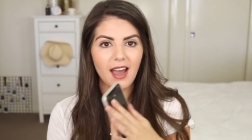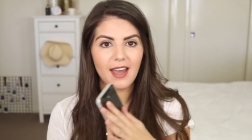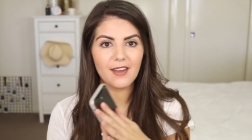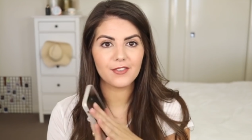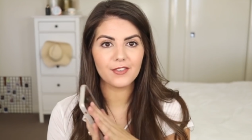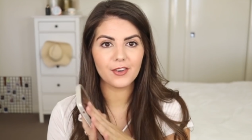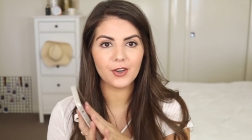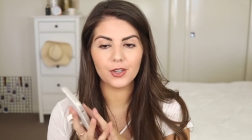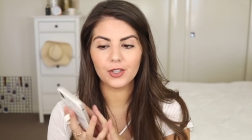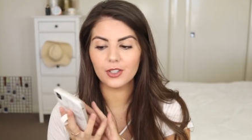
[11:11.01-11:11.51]

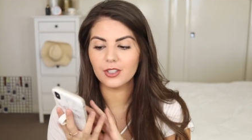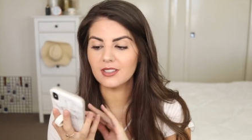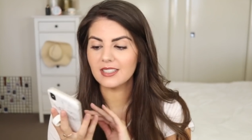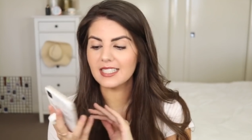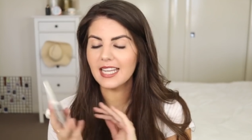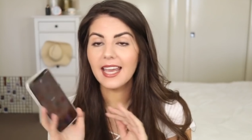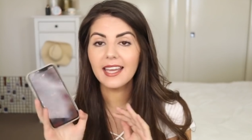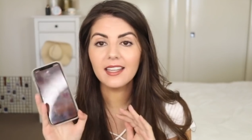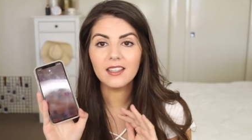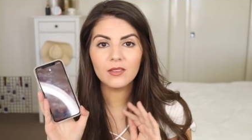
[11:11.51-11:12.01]
iPhone
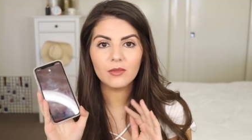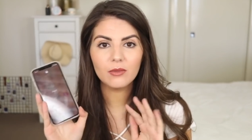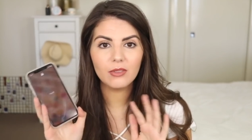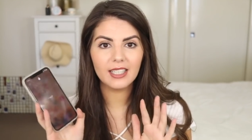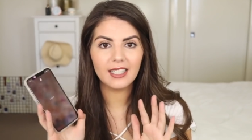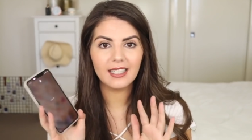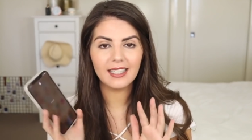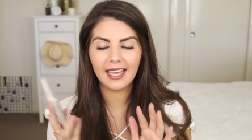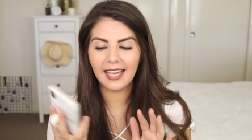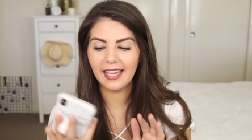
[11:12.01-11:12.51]
X
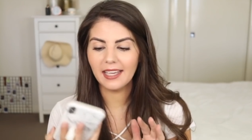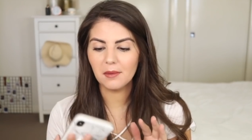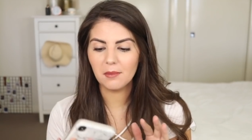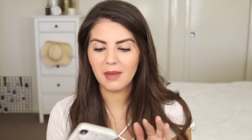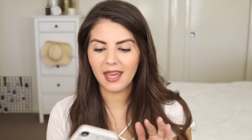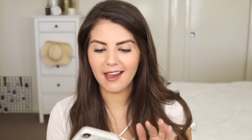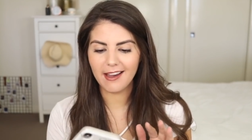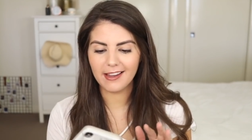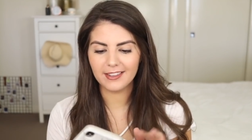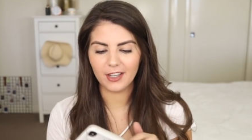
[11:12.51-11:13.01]
when it
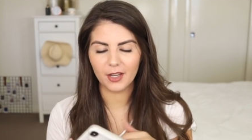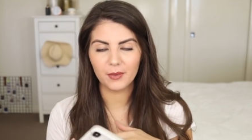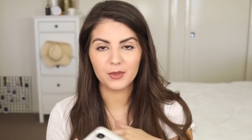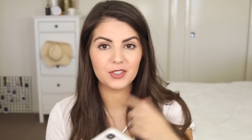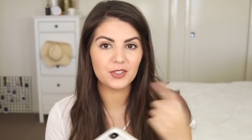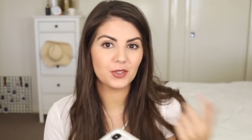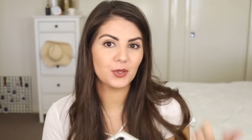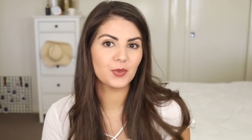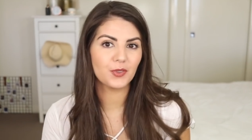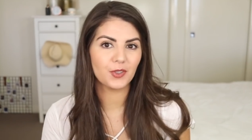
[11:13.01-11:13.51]
came out. I
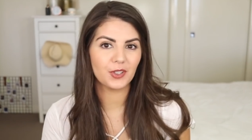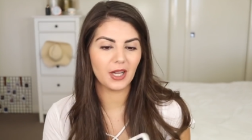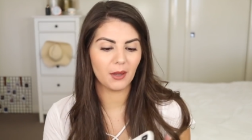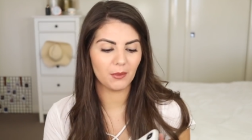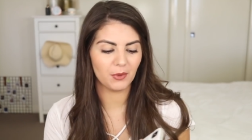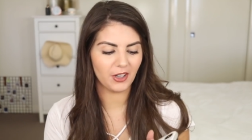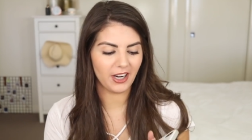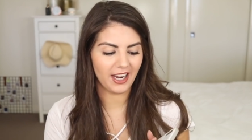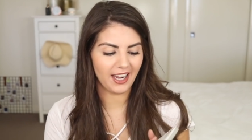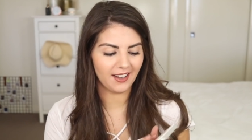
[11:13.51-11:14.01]
was due for an
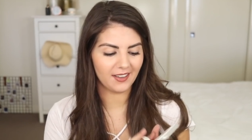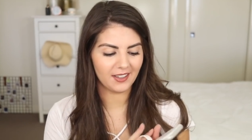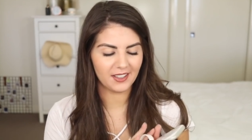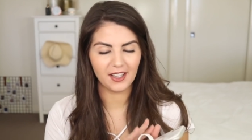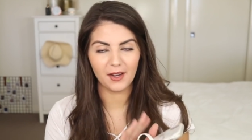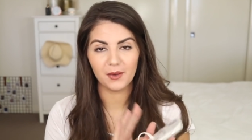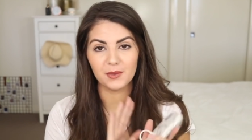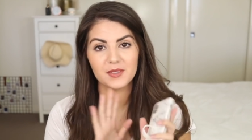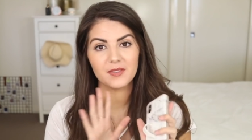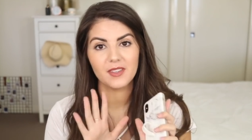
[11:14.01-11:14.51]
upgrade
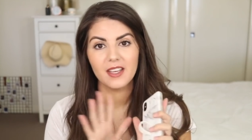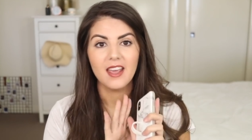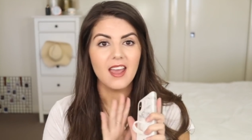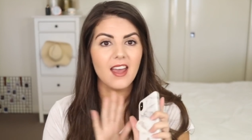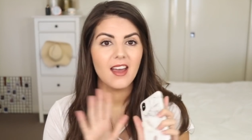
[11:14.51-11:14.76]
and I was